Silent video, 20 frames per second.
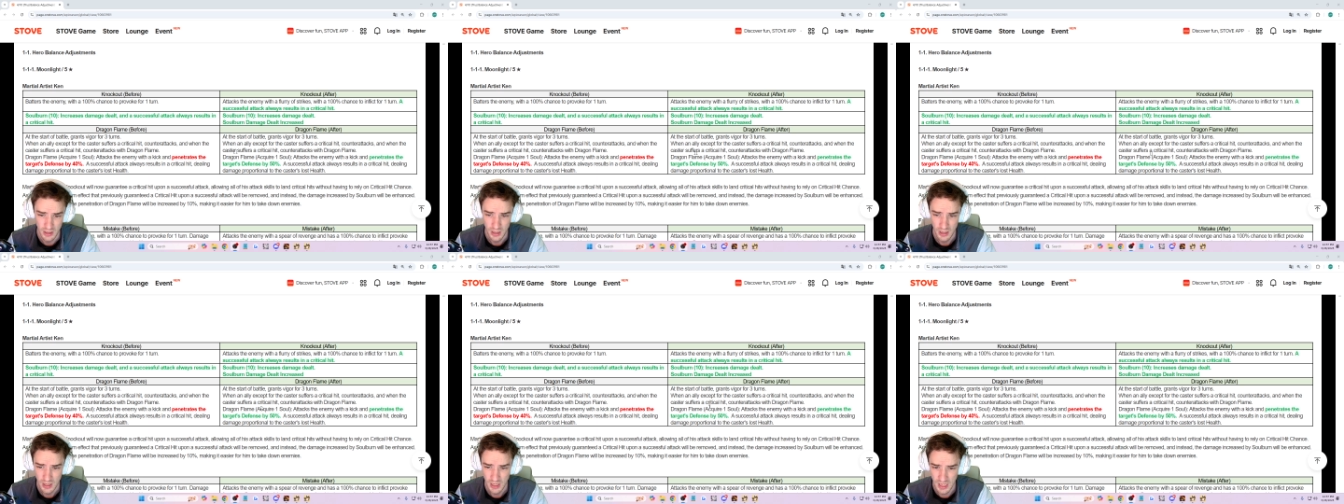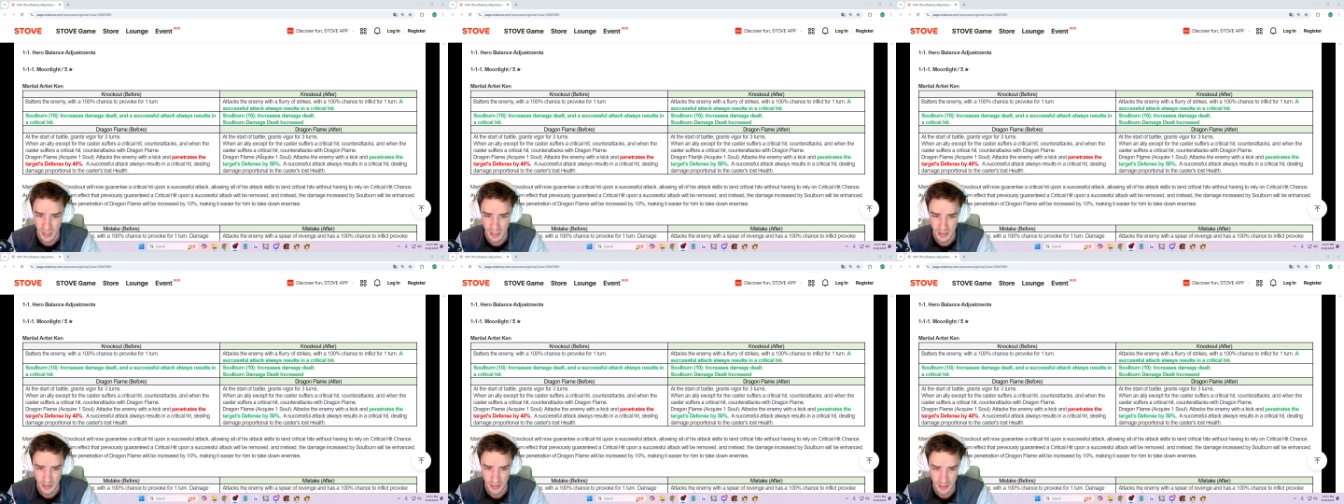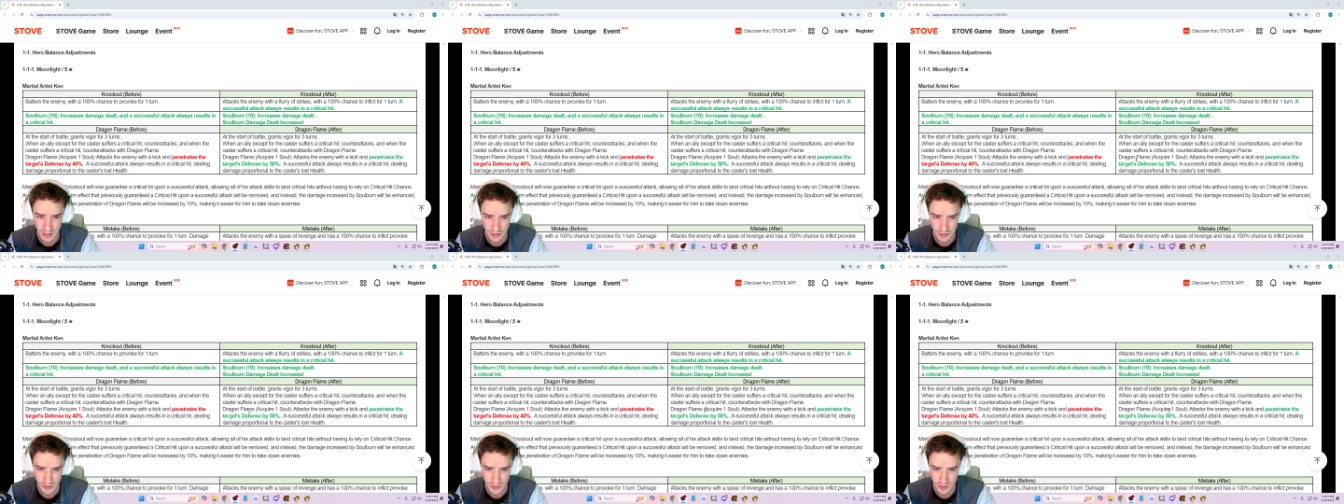And
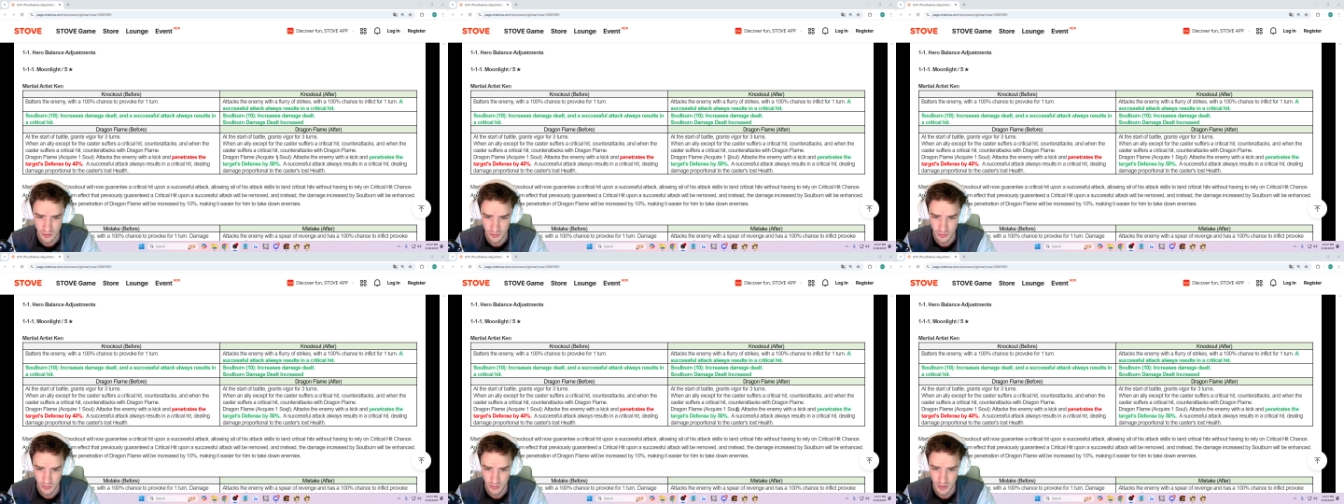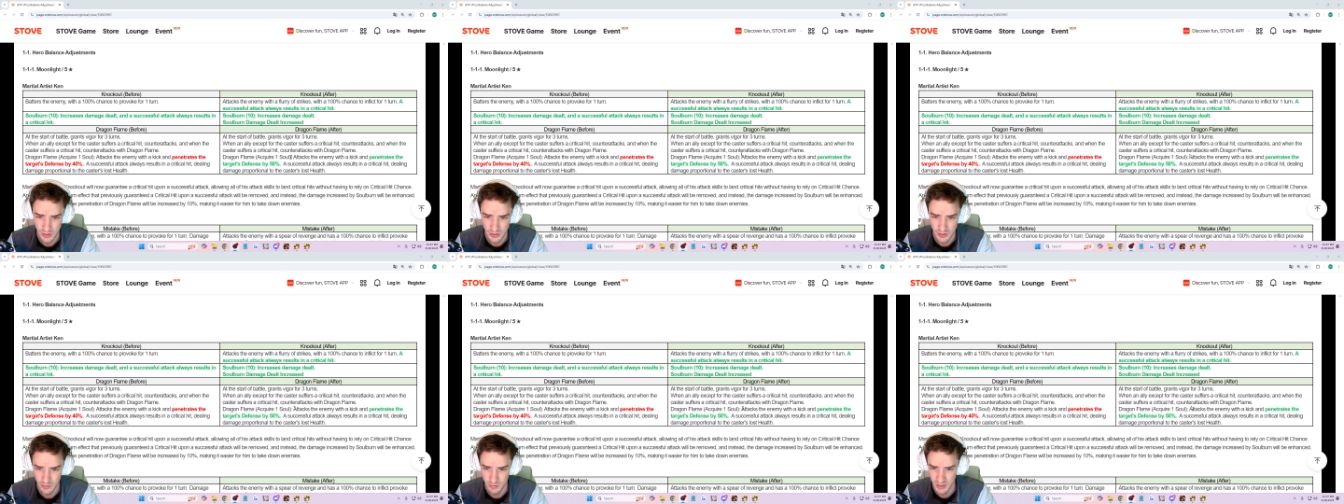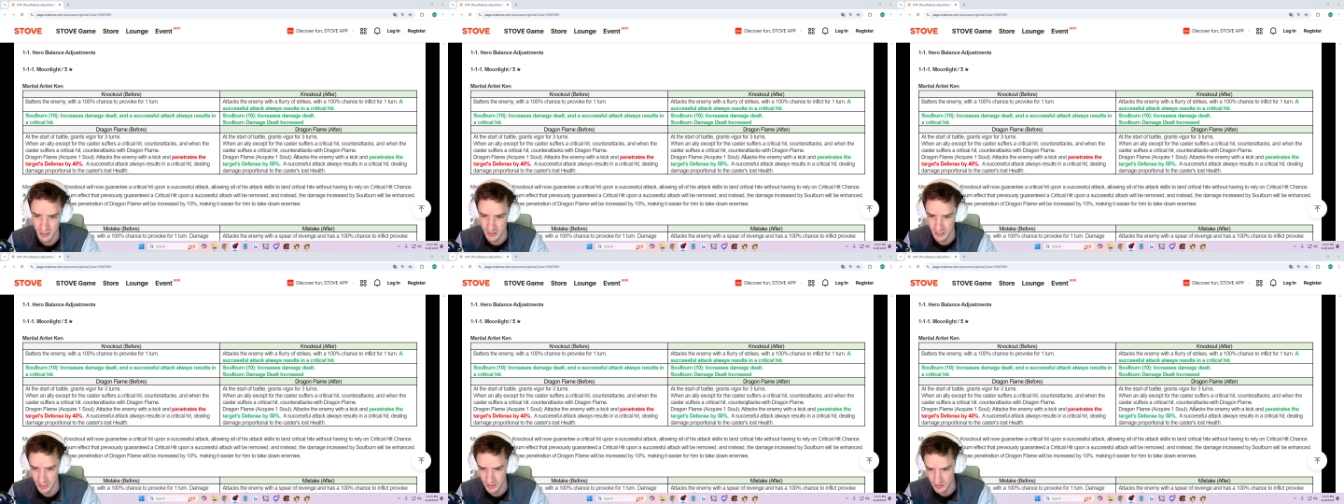then the skill 3 is going to be
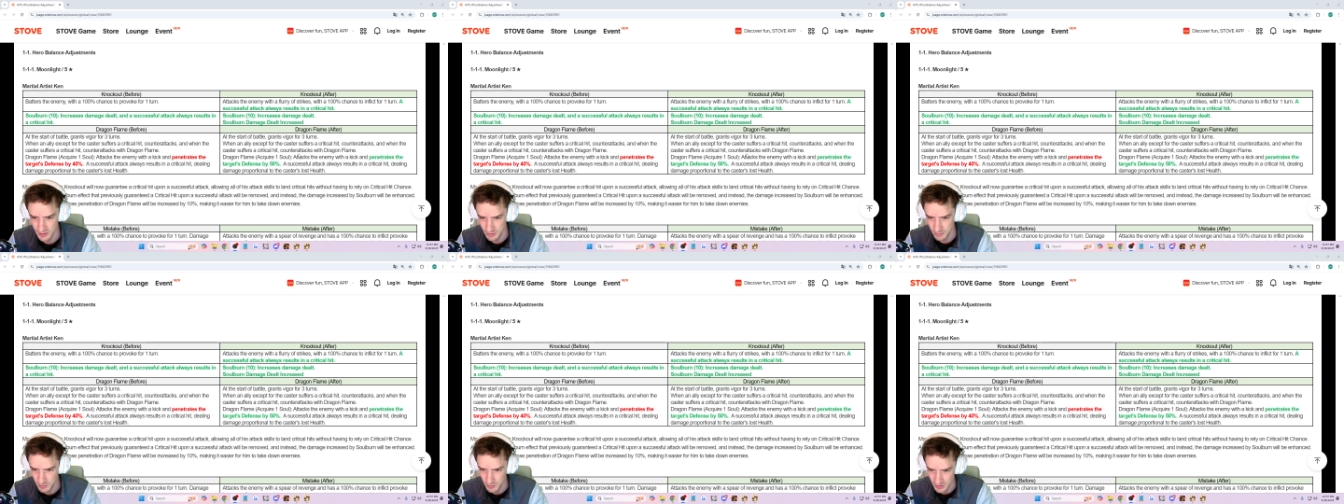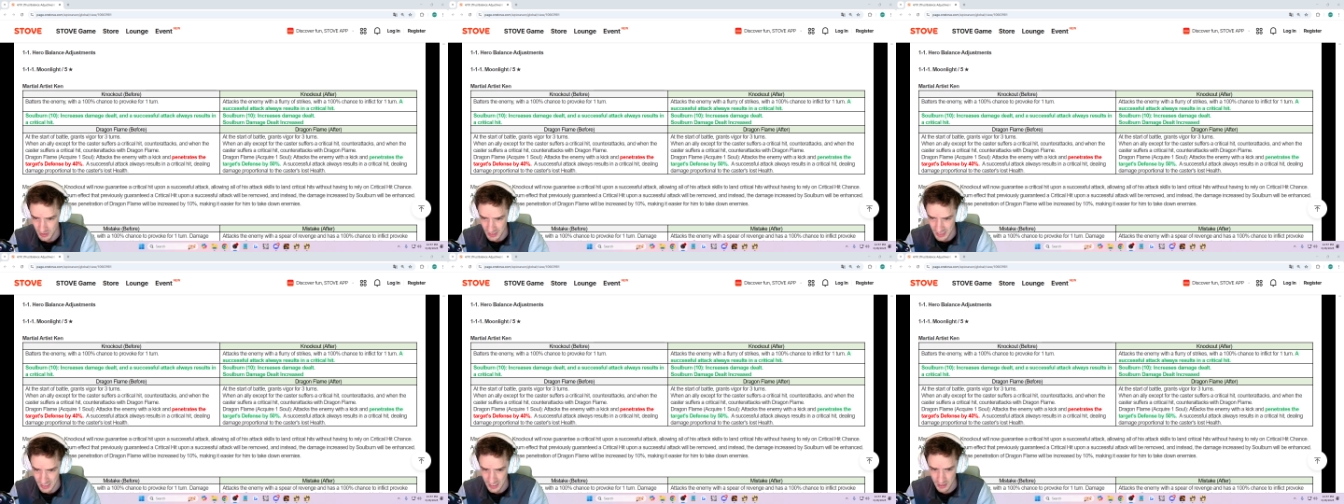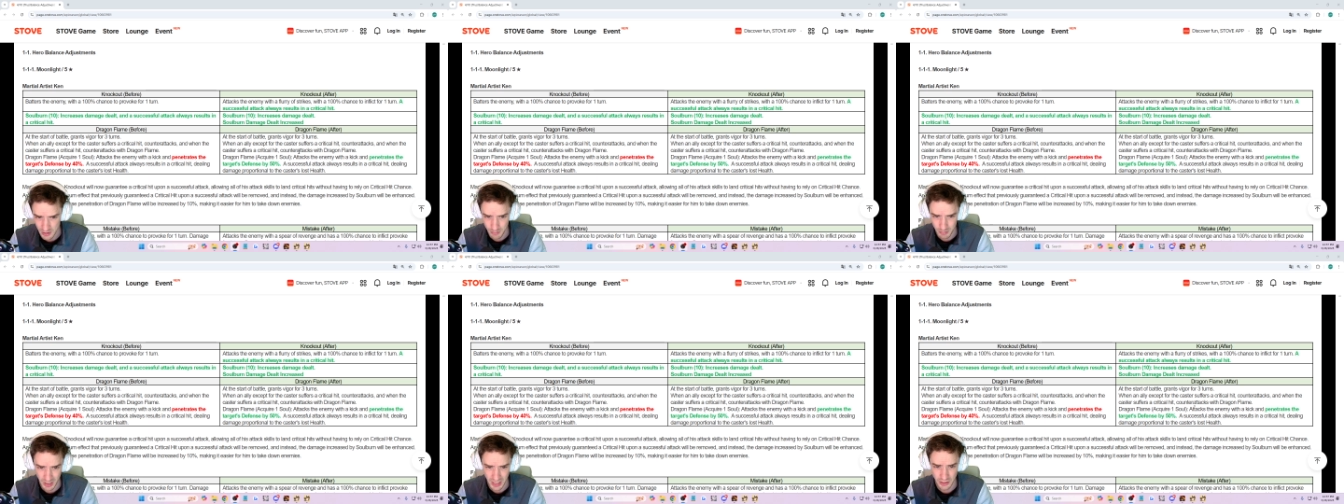attacks the enemy with a kick
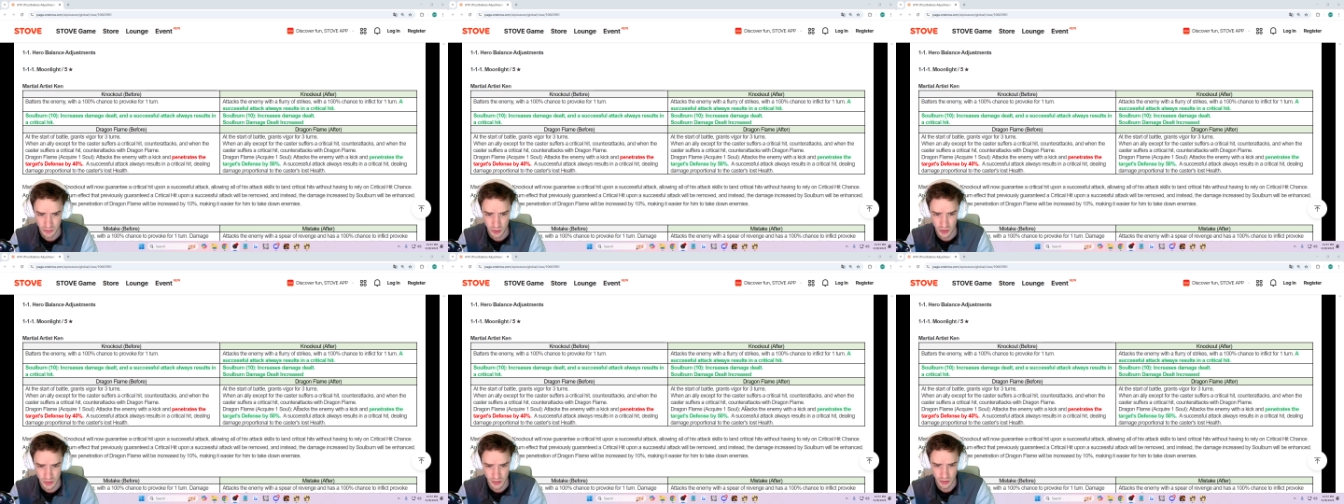and penetrate,